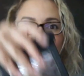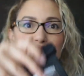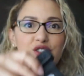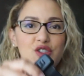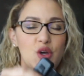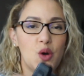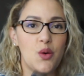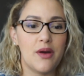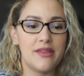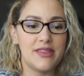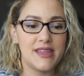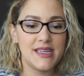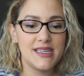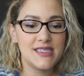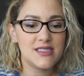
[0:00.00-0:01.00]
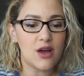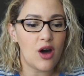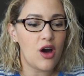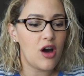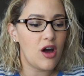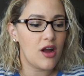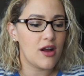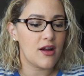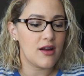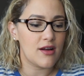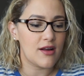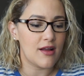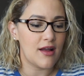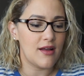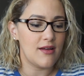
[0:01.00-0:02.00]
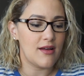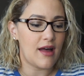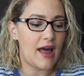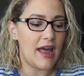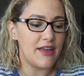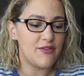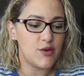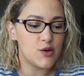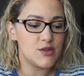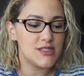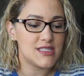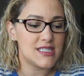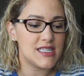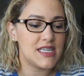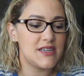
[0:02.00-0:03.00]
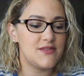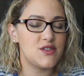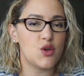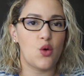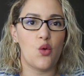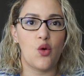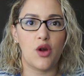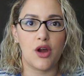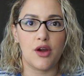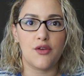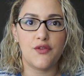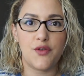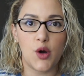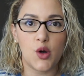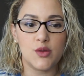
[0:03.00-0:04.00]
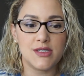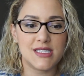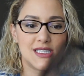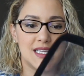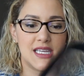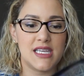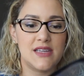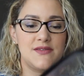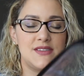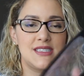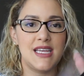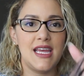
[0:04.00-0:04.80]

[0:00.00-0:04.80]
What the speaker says: So these are iPhone sleeves or phone sleeves.